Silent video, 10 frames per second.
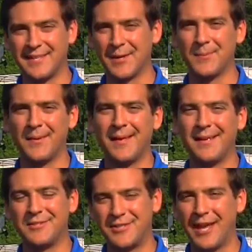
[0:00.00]
Tim
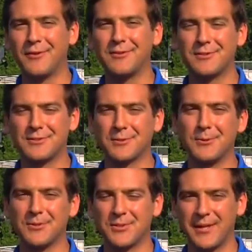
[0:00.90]
challenged the
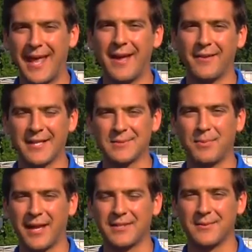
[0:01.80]
school to an ALS
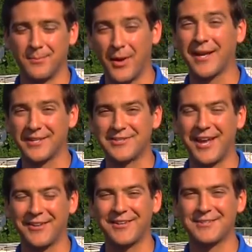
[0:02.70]
bike bucket
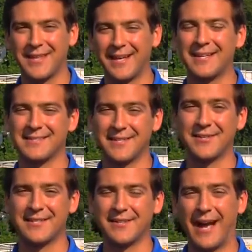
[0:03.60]
challenge that hits near
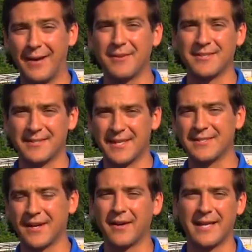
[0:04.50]
and dear, obviously, to his
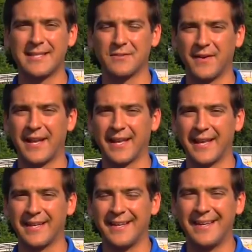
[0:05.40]
heart as he's fighting it.
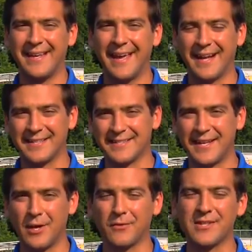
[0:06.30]
And on
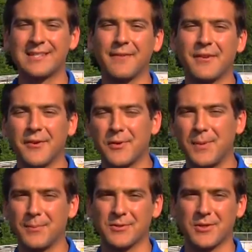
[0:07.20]
Sunday, over 700
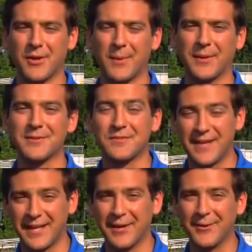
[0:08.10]
people showed up. Here's
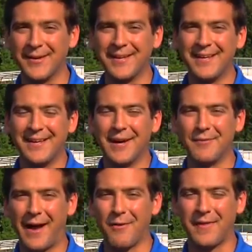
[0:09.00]
video of
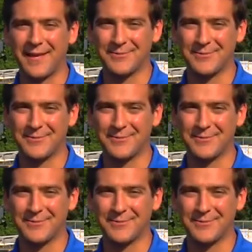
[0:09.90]
how things